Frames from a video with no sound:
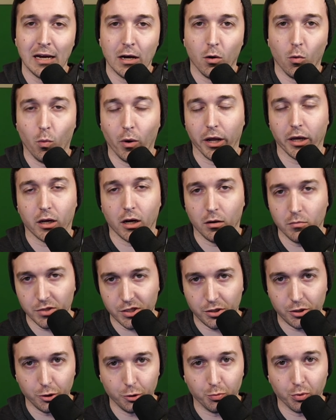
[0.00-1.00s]
when it comes
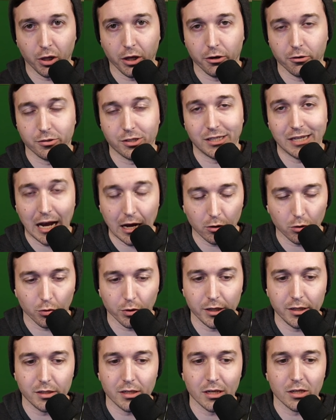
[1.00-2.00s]
to player
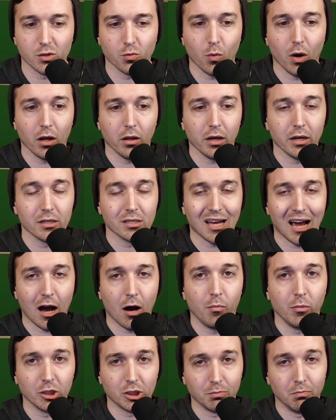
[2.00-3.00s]
salaries, as well as how
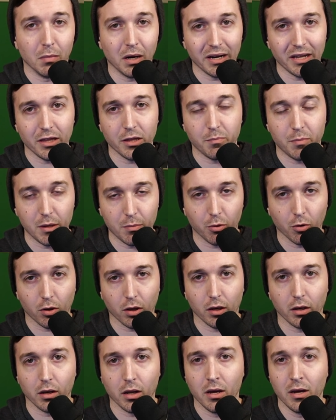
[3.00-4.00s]
much money the people
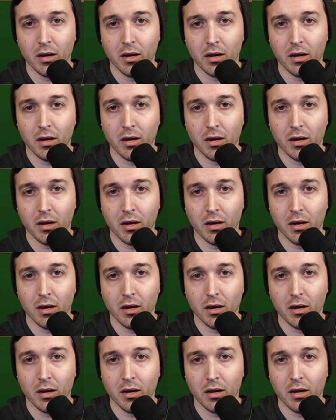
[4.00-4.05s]
can